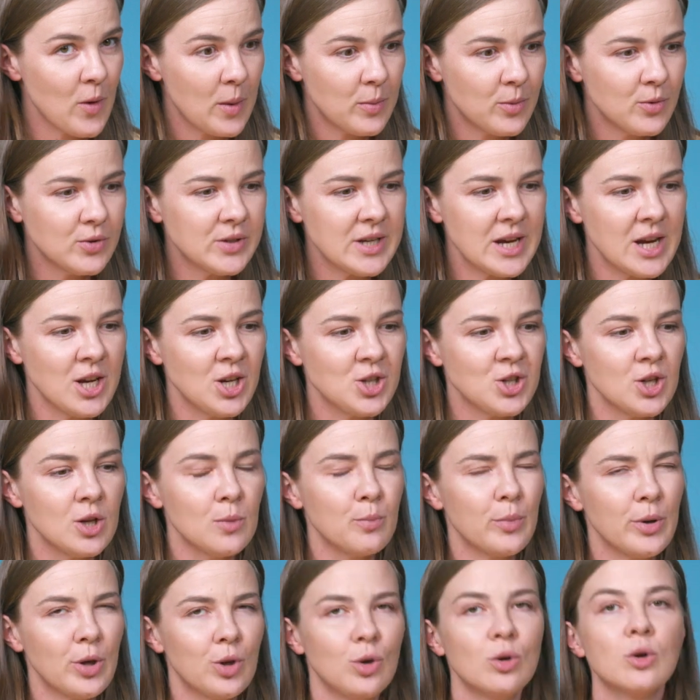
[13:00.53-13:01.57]

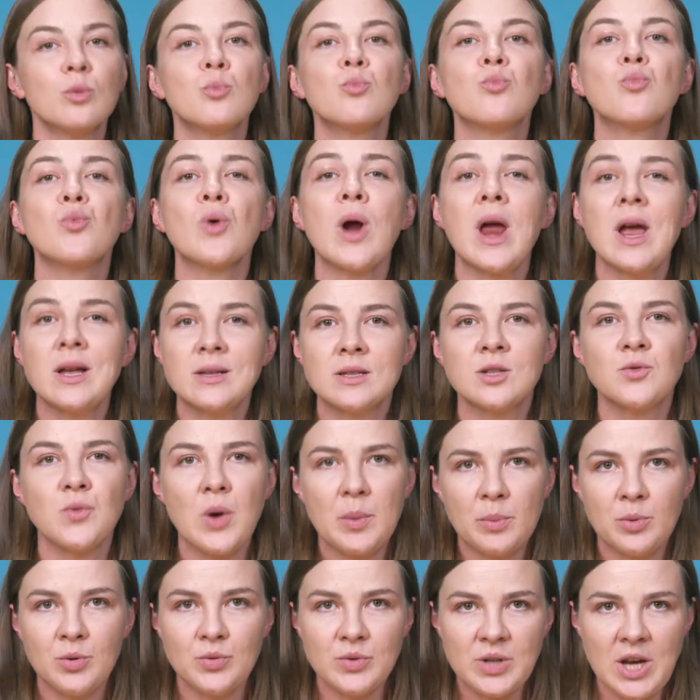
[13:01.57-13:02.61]
reputation, but your brand's
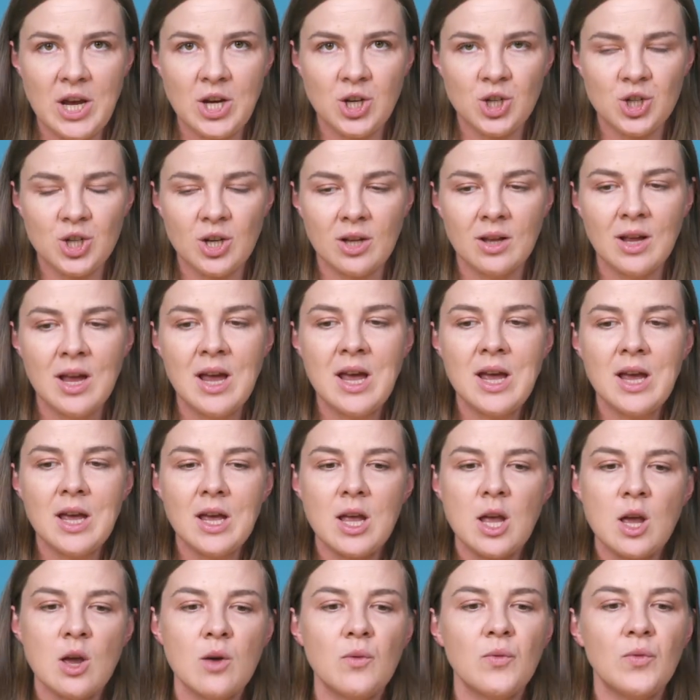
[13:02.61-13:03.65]
reputation.
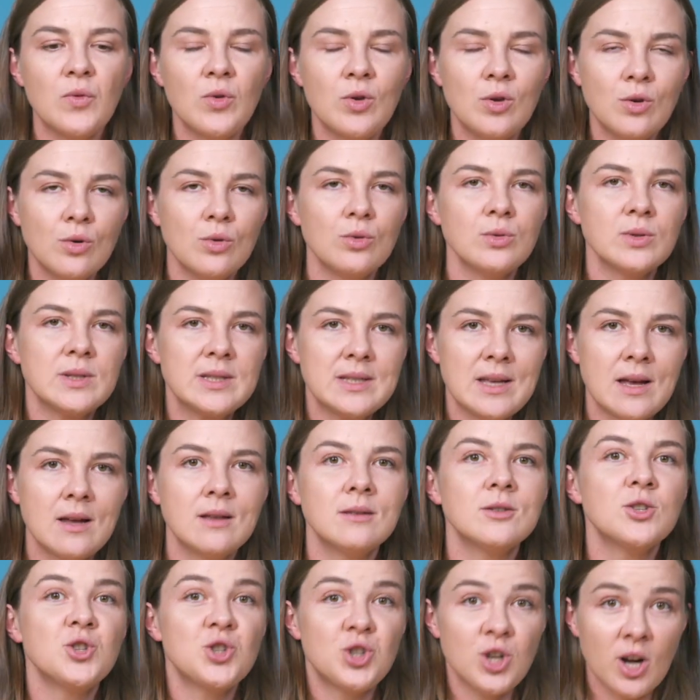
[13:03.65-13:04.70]
If you
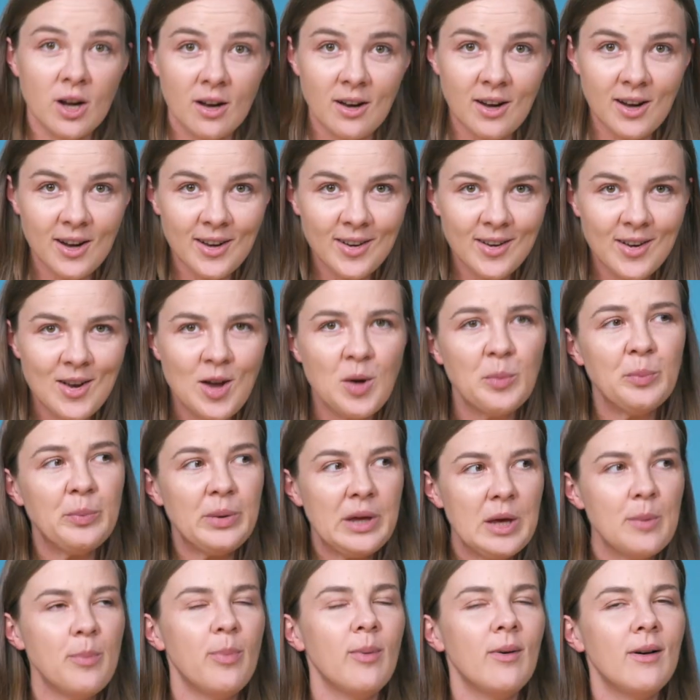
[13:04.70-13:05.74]
send junk,
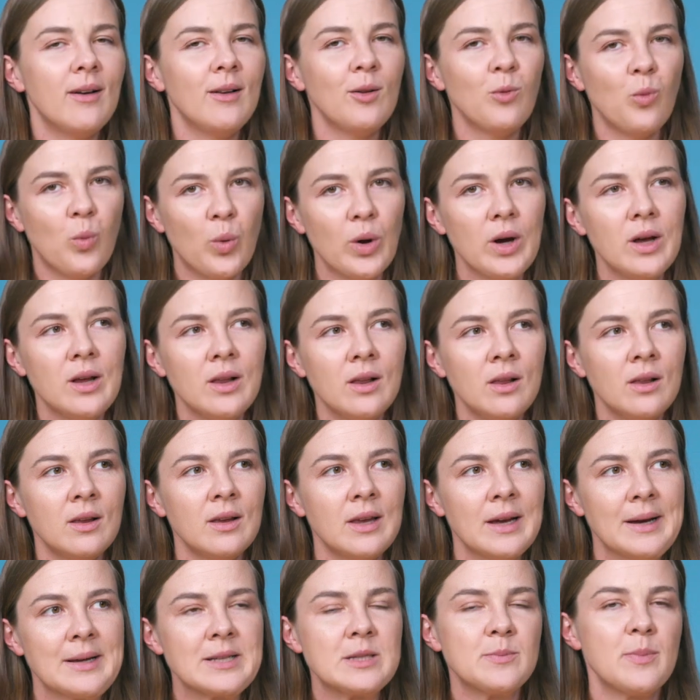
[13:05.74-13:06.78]
people will
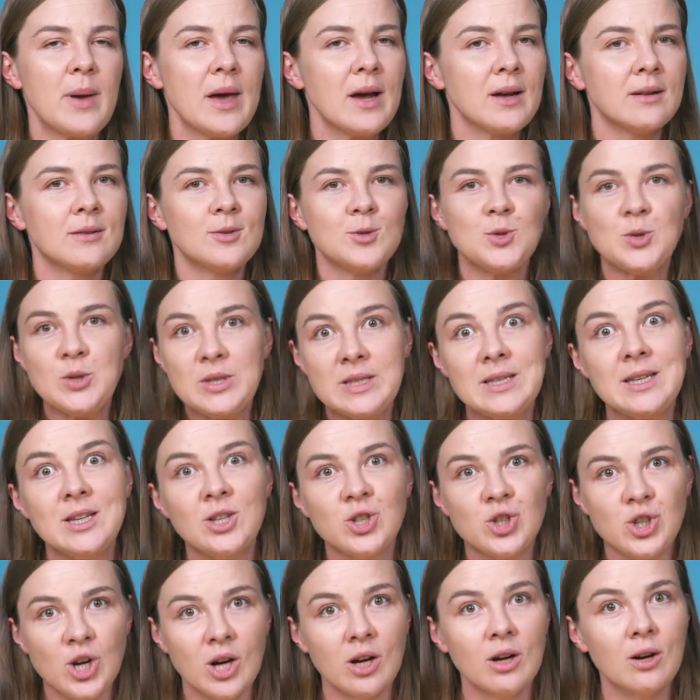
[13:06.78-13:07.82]
expect to see
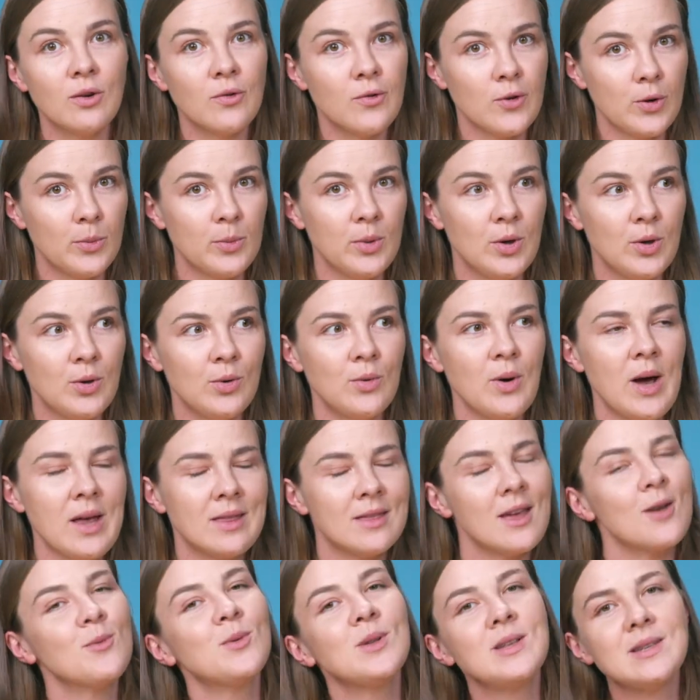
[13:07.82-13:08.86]
junk from you,
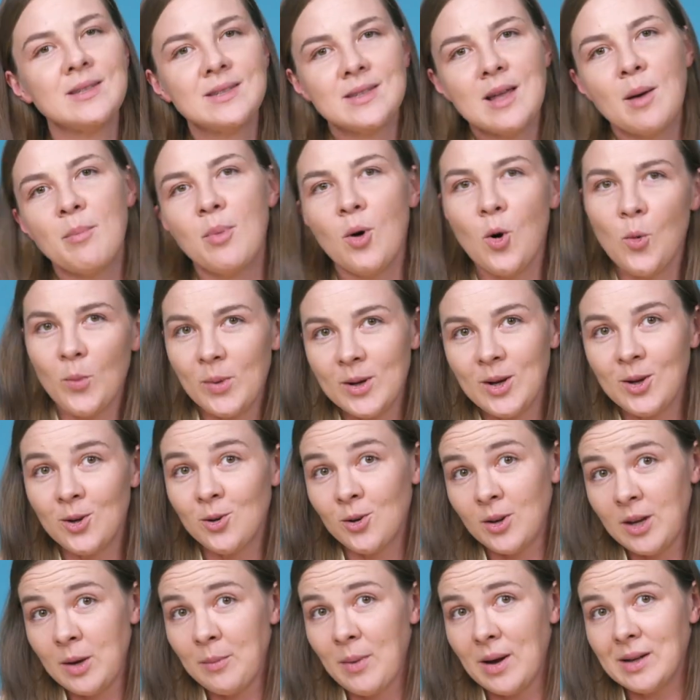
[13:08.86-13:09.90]
and they will stop opening
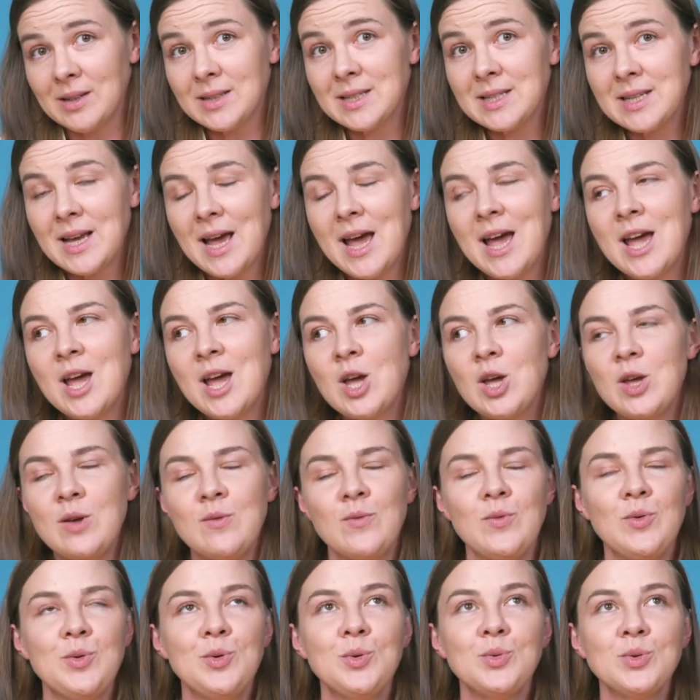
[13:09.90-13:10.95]
your emails.
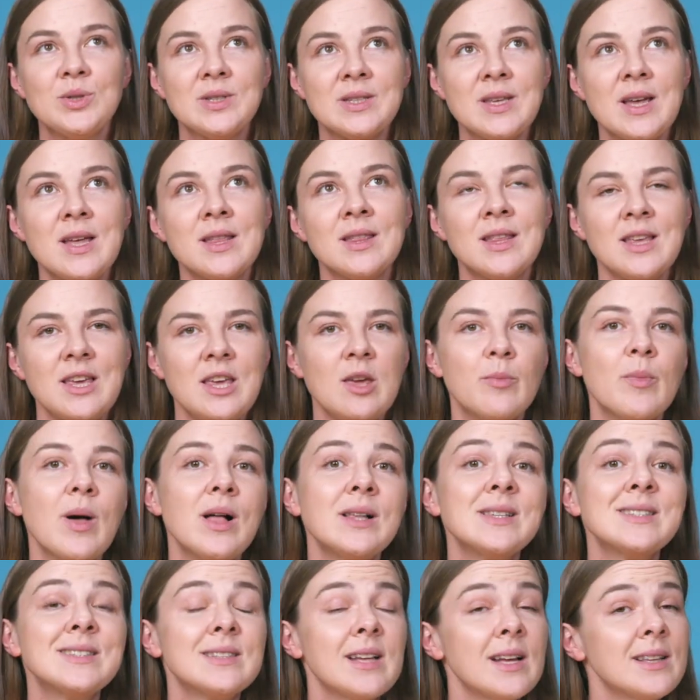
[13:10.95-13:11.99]
If you send
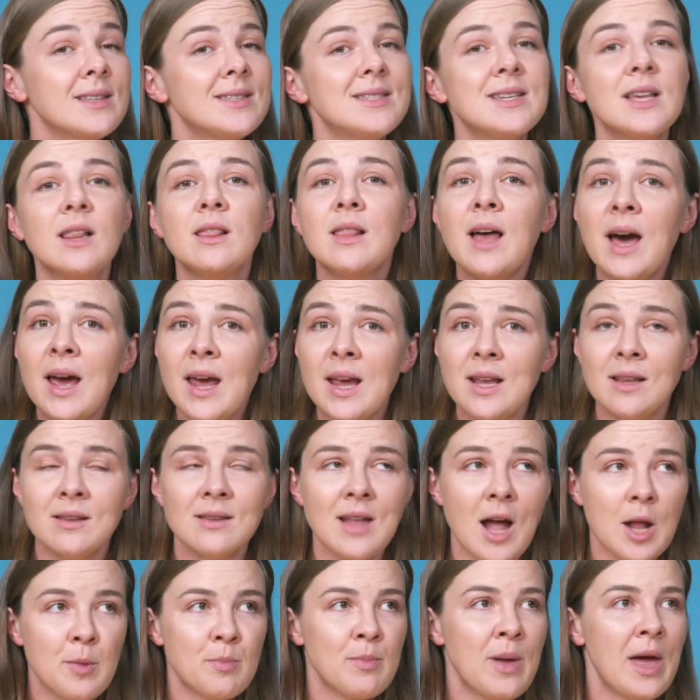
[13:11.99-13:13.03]
emails that delight,
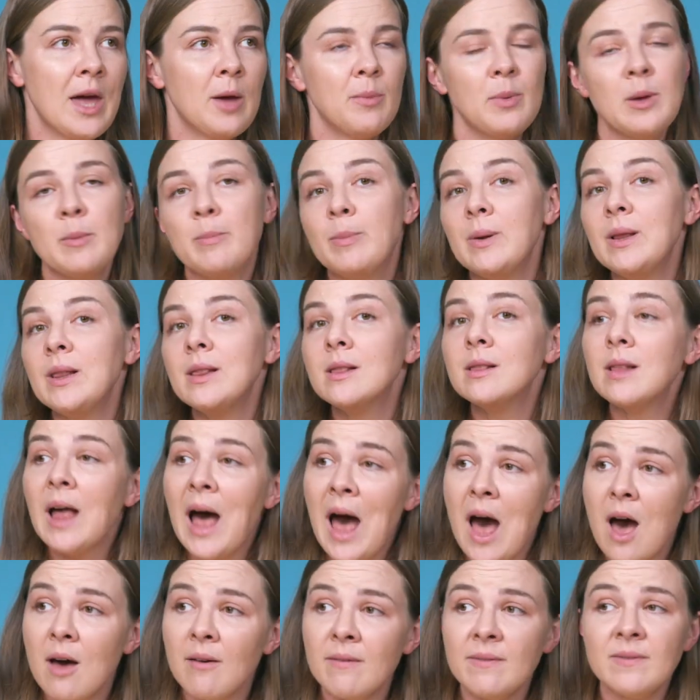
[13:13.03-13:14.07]
that make people
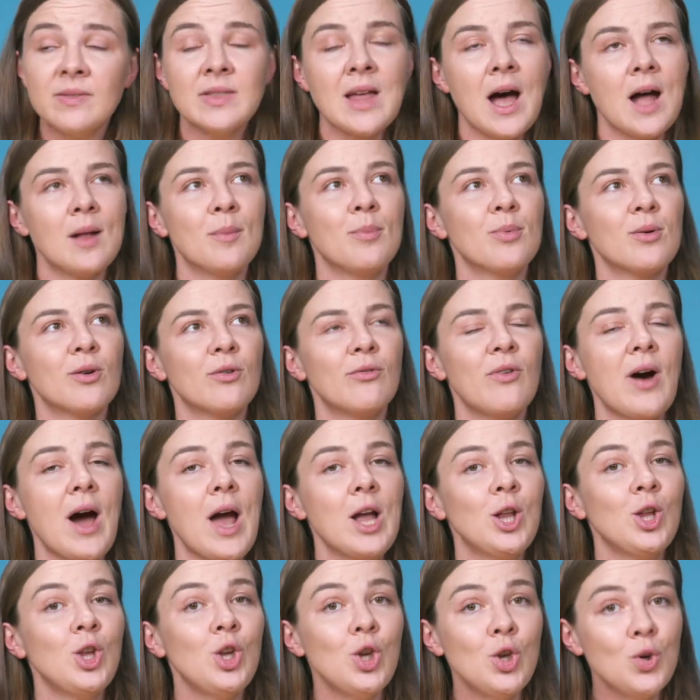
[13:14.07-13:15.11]
laugh, that
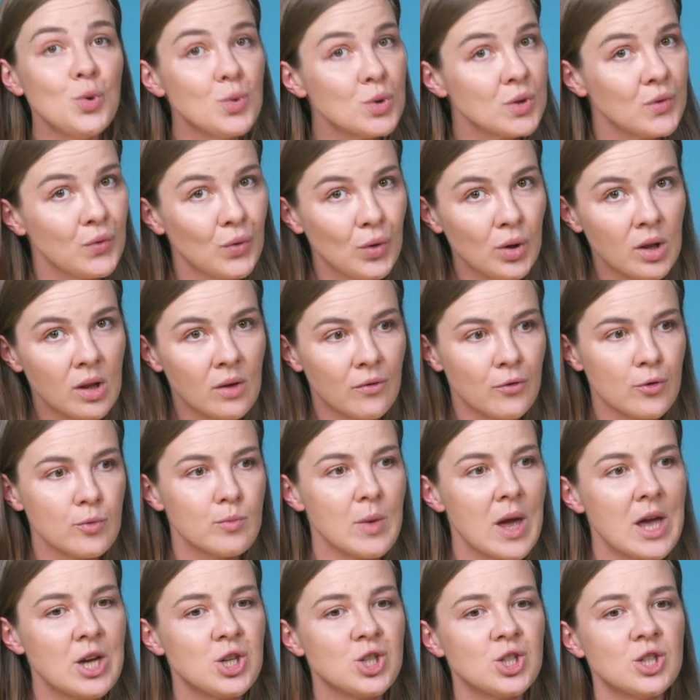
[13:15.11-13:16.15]
provide useful
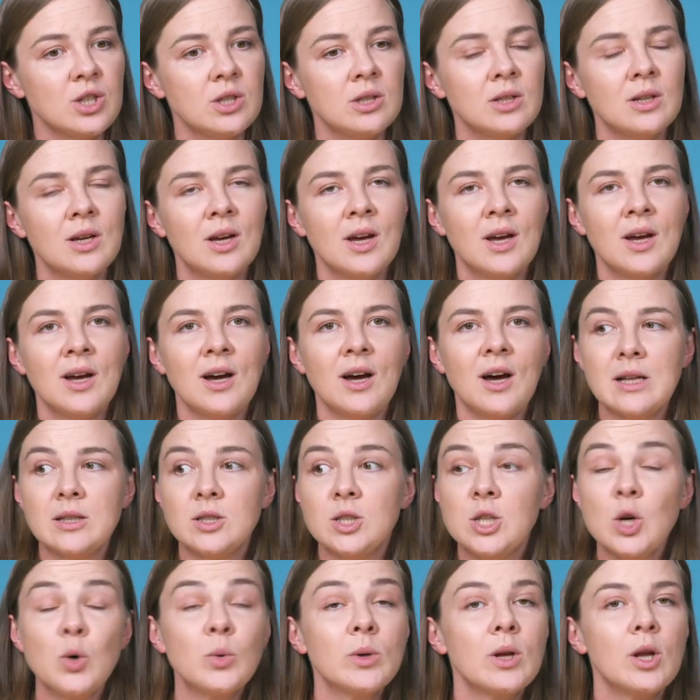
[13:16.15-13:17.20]
information,
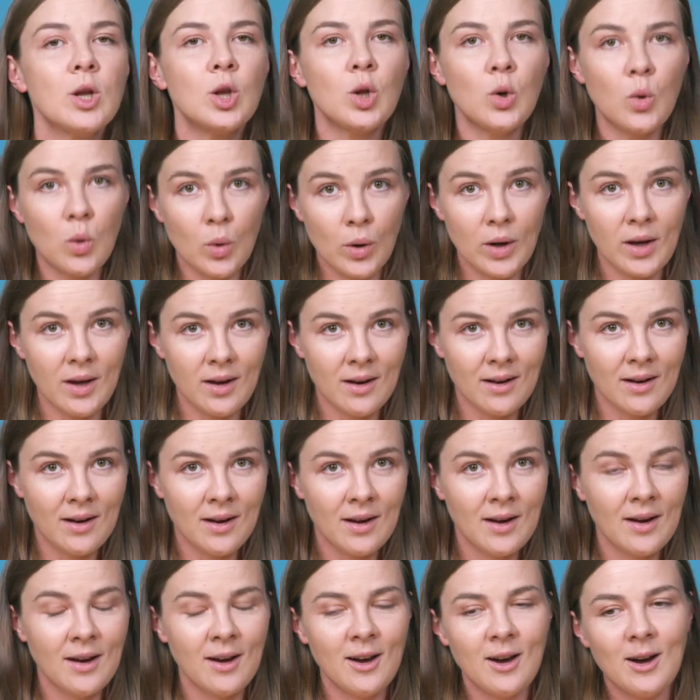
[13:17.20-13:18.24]
that don't annoy
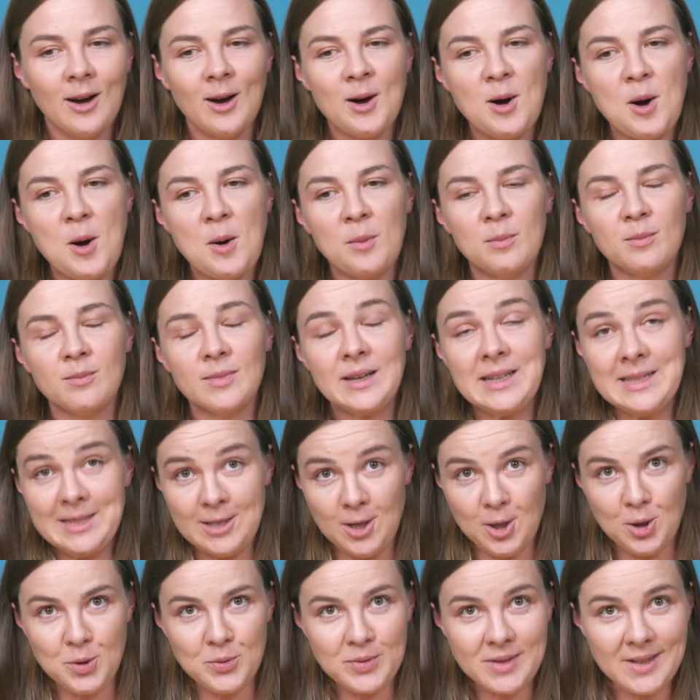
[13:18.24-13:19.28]

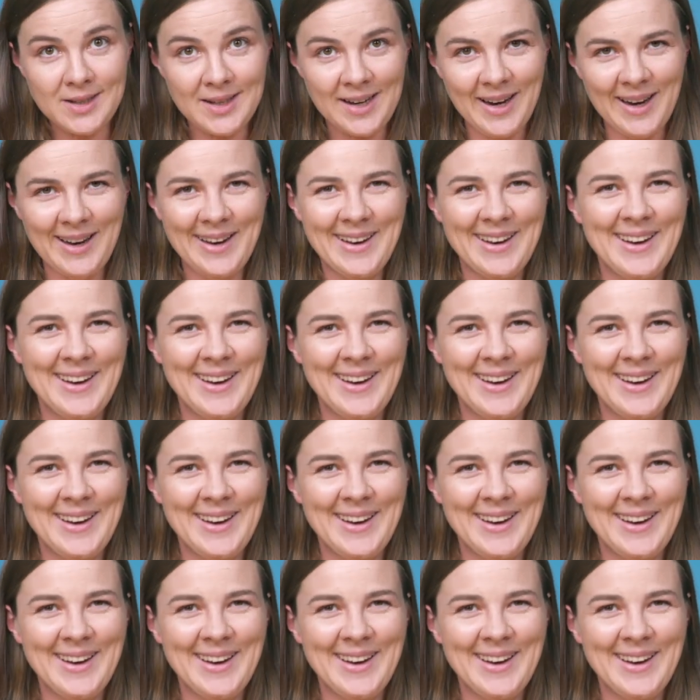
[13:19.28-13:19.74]
continuously,